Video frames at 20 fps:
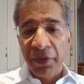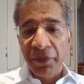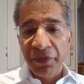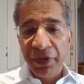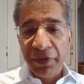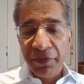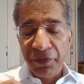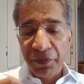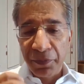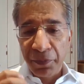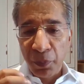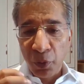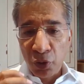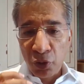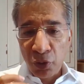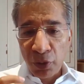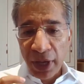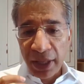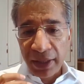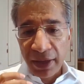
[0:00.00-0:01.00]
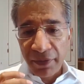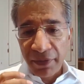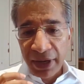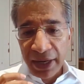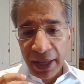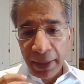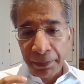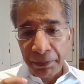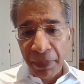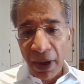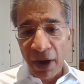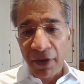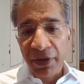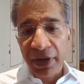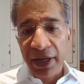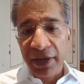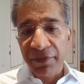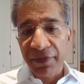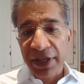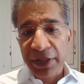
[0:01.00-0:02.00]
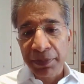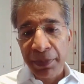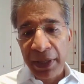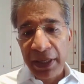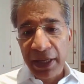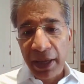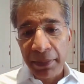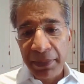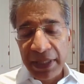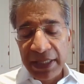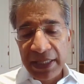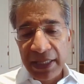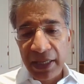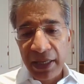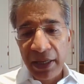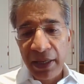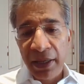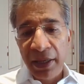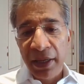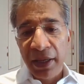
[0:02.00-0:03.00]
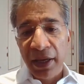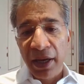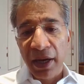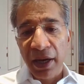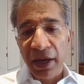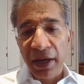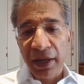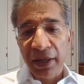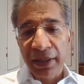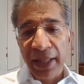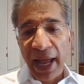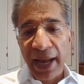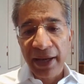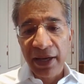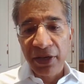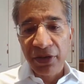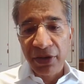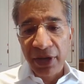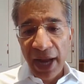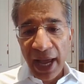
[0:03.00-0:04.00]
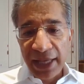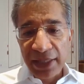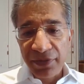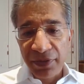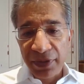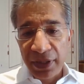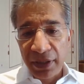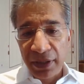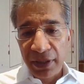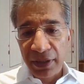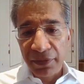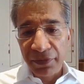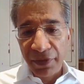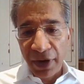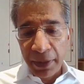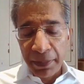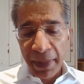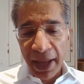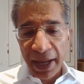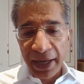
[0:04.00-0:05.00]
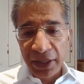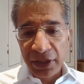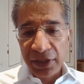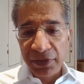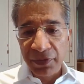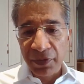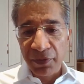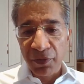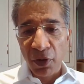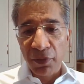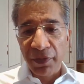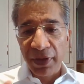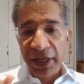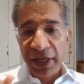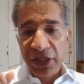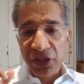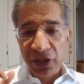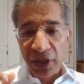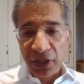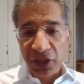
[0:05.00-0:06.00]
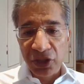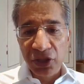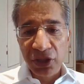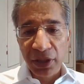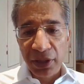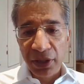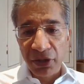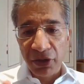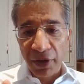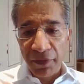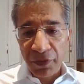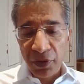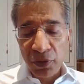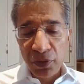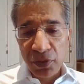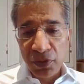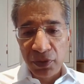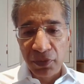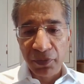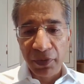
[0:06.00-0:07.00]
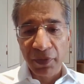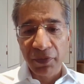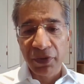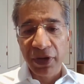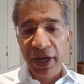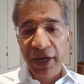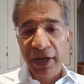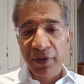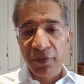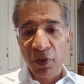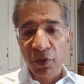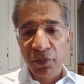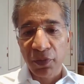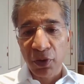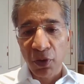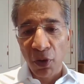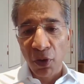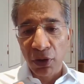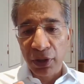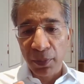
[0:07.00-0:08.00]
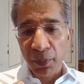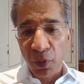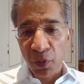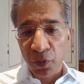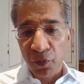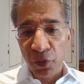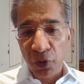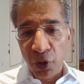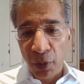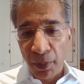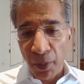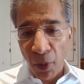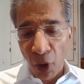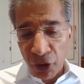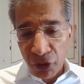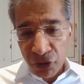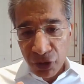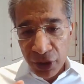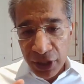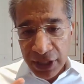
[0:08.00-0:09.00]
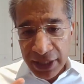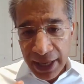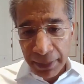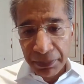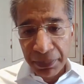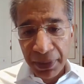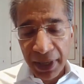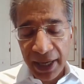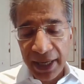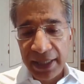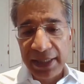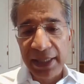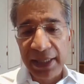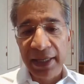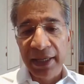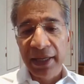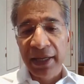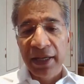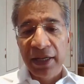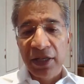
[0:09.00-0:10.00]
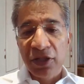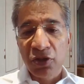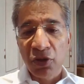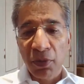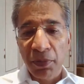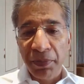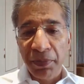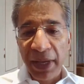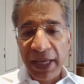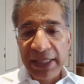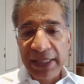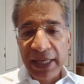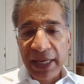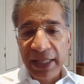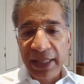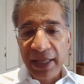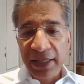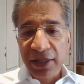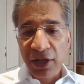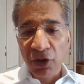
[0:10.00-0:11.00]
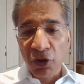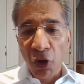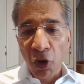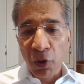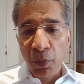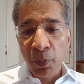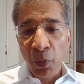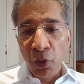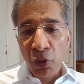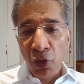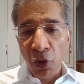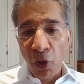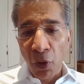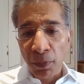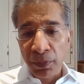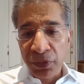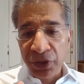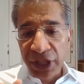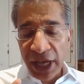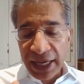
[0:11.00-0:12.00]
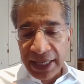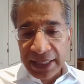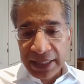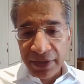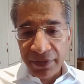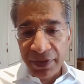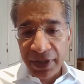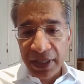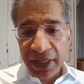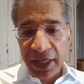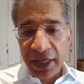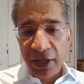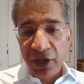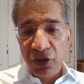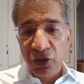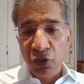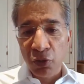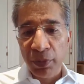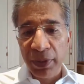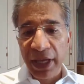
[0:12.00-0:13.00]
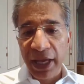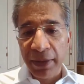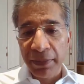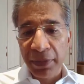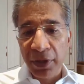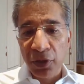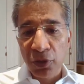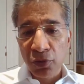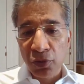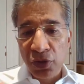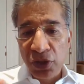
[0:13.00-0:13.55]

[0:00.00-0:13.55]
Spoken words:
We've put together a very empowered investment committee that interacts with the fund managers. We've got very structured reviews. We've created what we call the portfolio monitoring templates. So basically, there's a lot more objectivity to be able to